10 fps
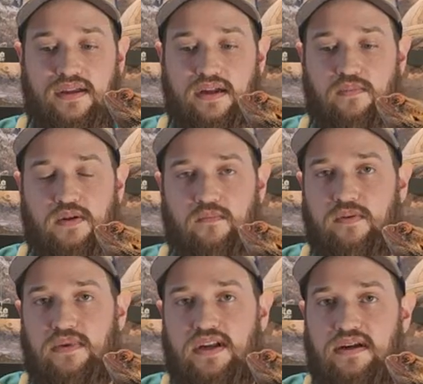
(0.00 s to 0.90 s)
keep them
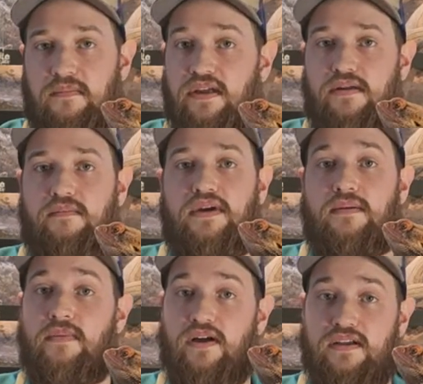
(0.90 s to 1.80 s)
from getting
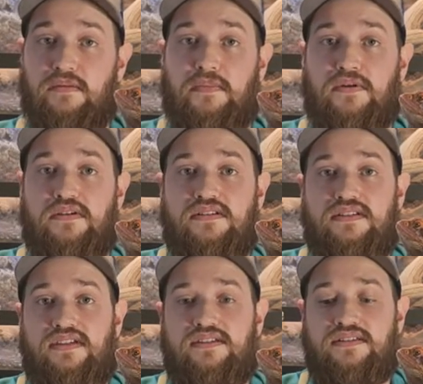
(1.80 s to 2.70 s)
metabolic bone
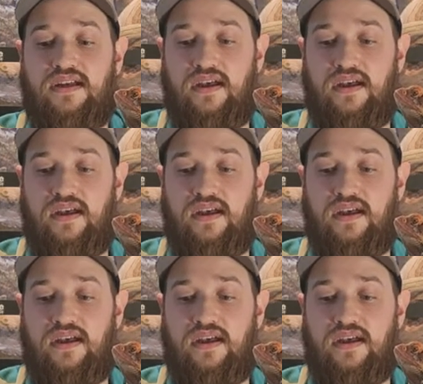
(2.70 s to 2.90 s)
disease.